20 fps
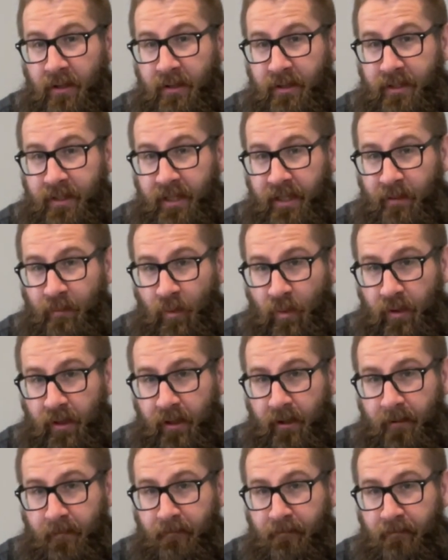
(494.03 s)
teamwork.
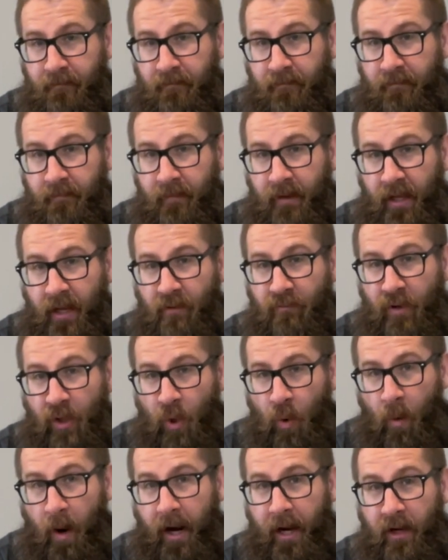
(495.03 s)
It
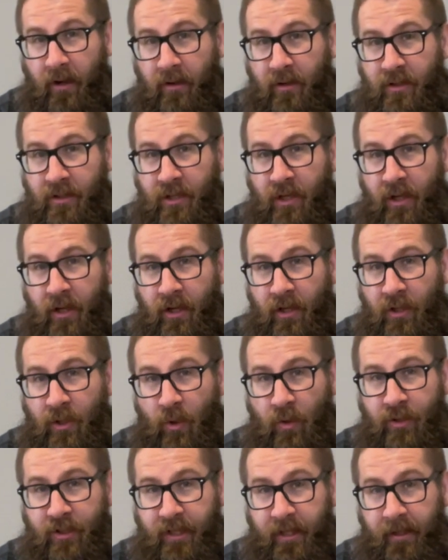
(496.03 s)
requires
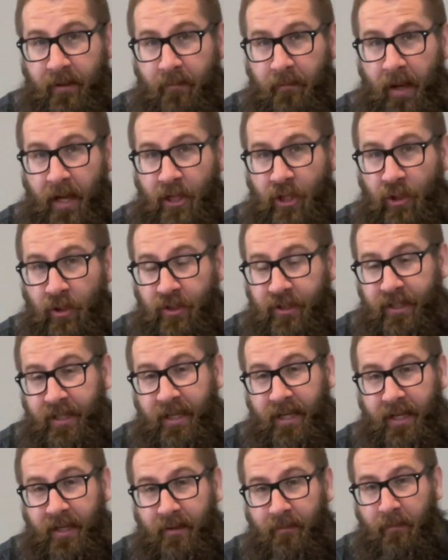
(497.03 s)
your team, and your
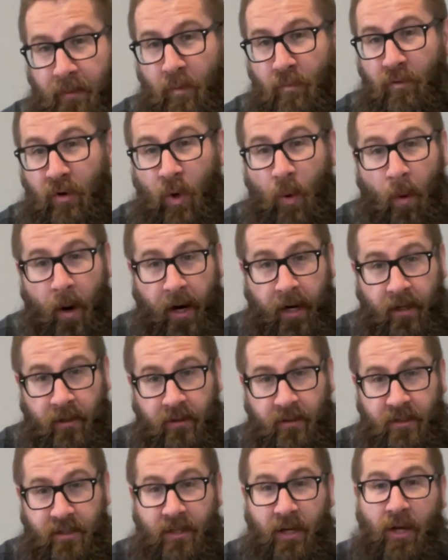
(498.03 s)
team
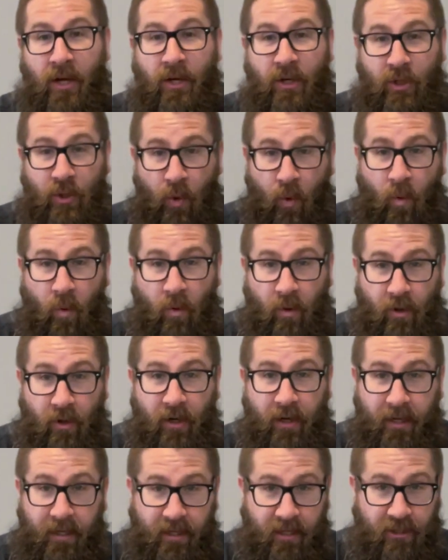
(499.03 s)
requires your
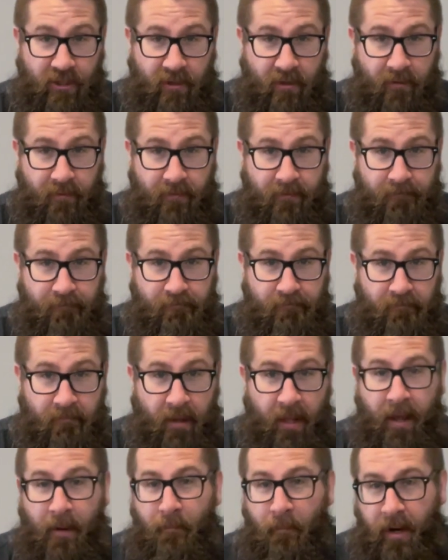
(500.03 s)
initiative.
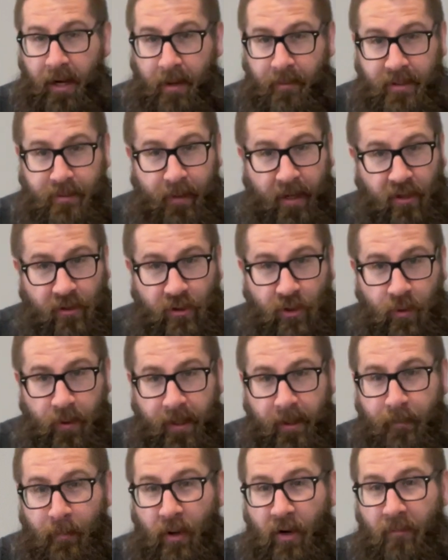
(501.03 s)
My name is Michael
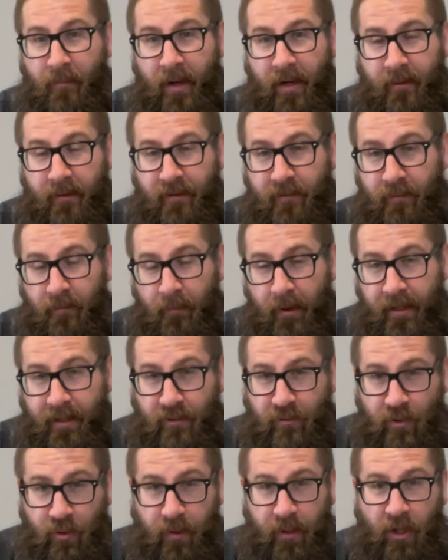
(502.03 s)
Dewick, part of Michael
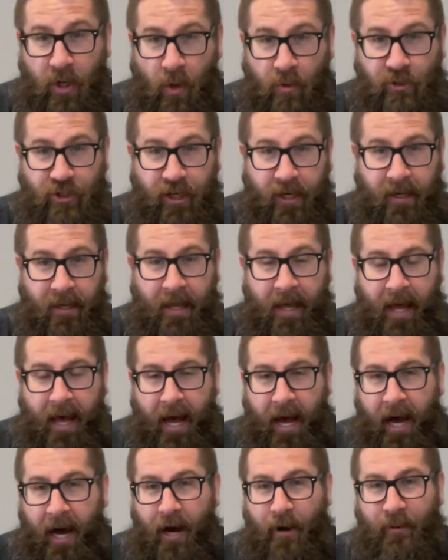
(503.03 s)
Dewick Coaching.
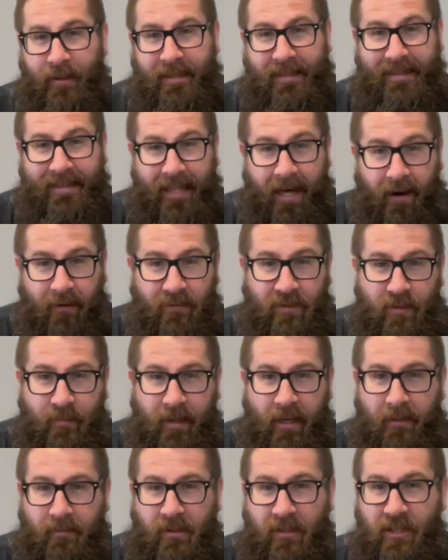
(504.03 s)
I would love to be
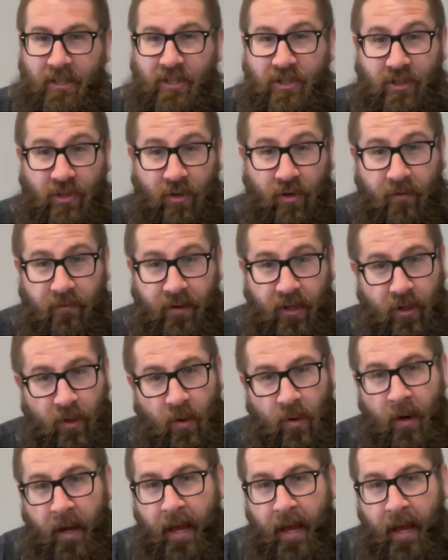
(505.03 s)
able to serve you,